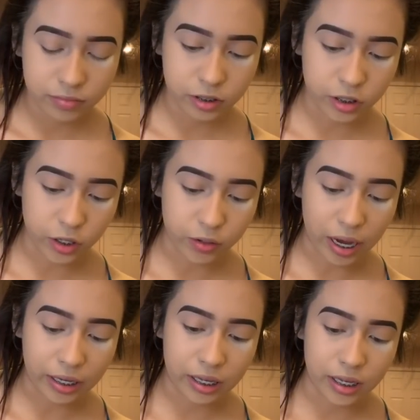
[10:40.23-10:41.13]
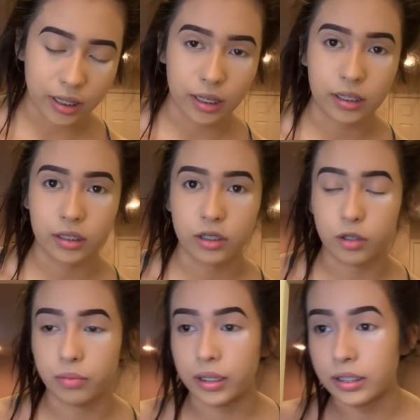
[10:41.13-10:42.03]
so I can get like
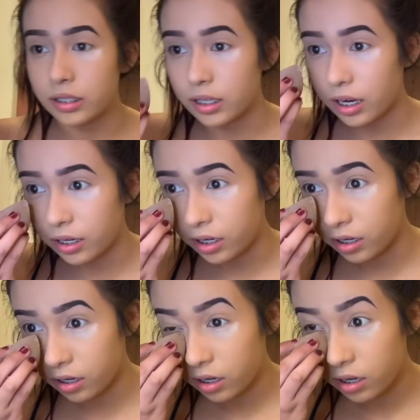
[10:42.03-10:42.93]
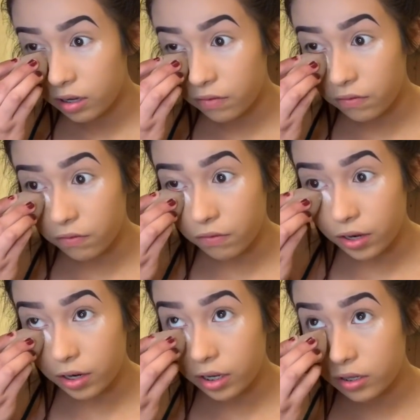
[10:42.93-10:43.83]
little places that I need
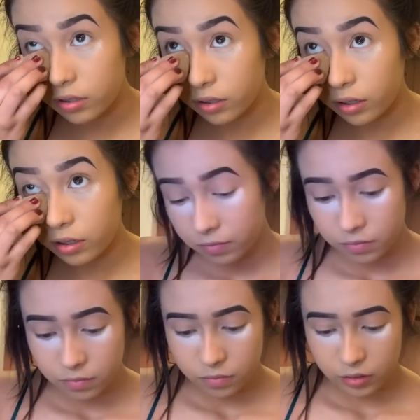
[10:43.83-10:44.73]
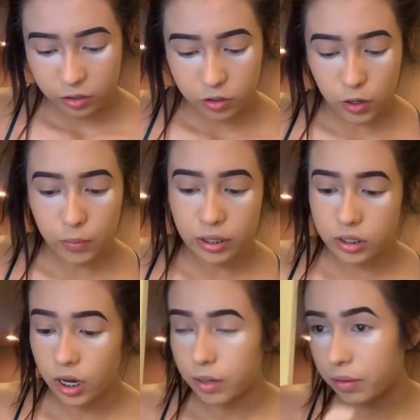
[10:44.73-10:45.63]
very easily. So I want to
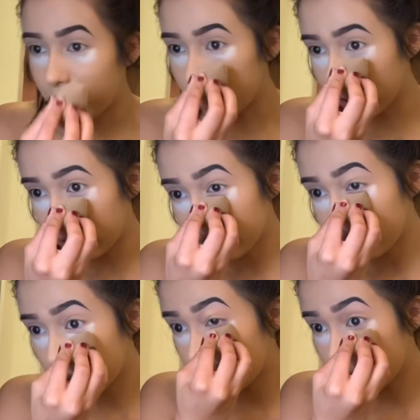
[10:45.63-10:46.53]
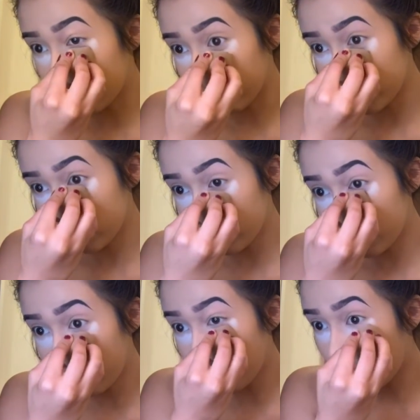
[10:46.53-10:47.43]
talk about like stuff that's going on
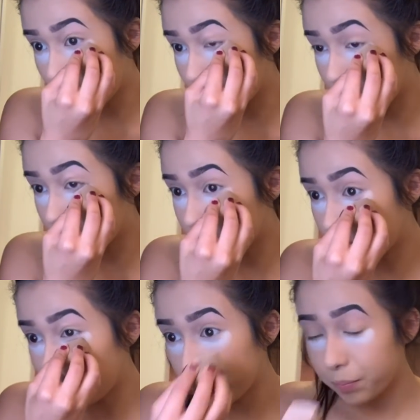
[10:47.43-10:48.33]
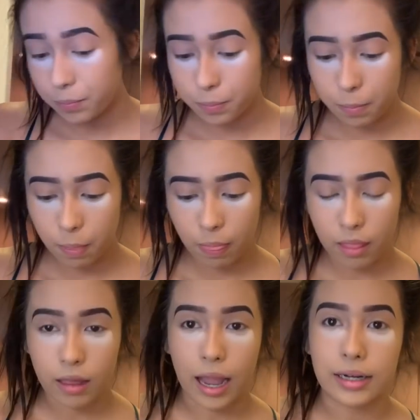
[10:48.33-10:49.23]
in my life because, you know,
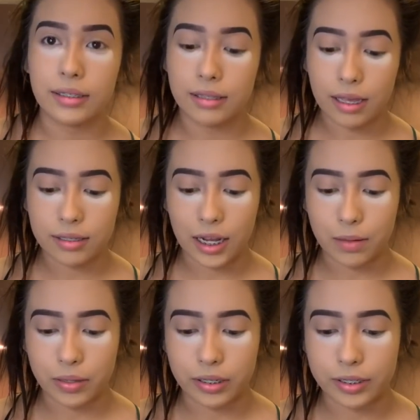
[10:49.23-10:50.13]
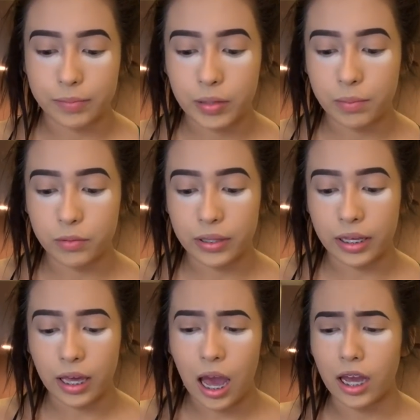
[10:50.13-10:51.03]
I did this last time and people were
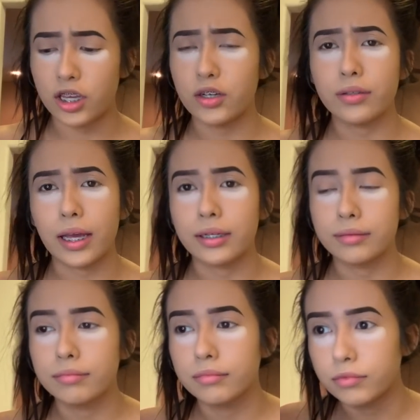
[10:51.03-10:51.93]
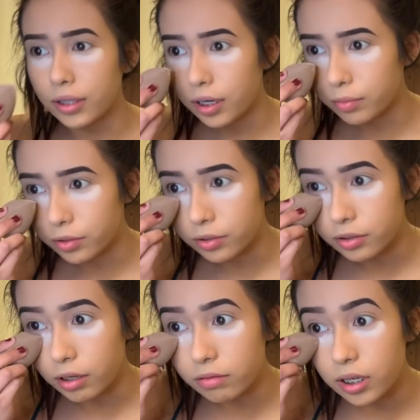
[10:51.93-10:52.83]
like, yeah, you're like relatable.
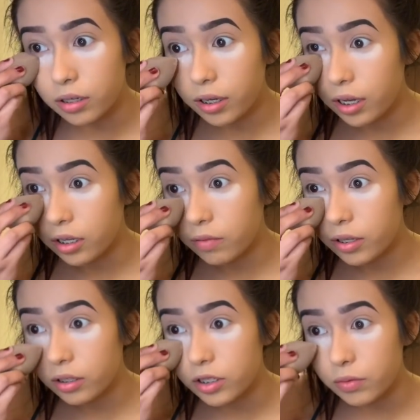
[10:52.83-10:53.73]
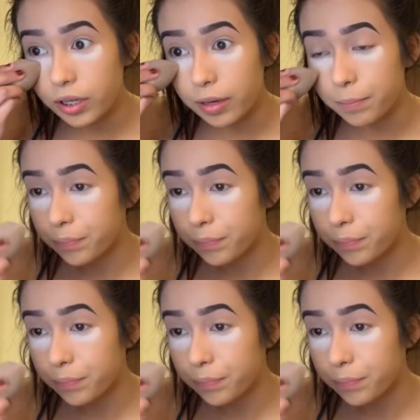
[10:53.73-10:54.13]
So I was like, okay, you know what, let's do it again.